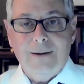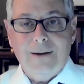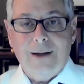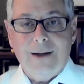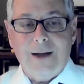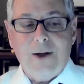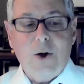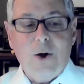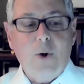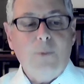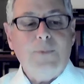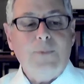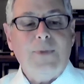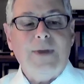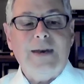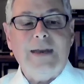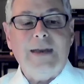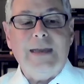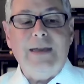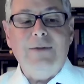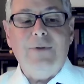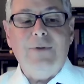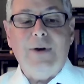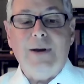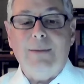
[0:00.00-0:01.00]
I hope that
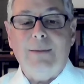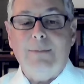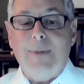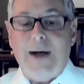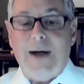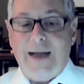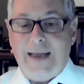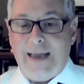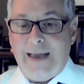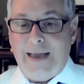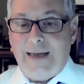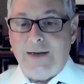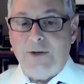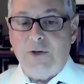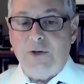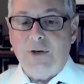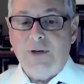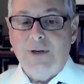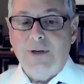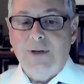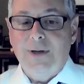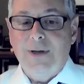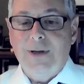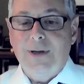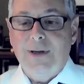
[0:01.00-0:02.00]
even at my age,
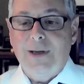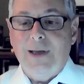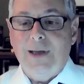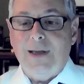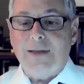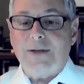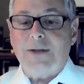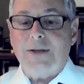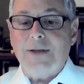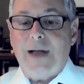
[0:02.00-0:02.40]
it's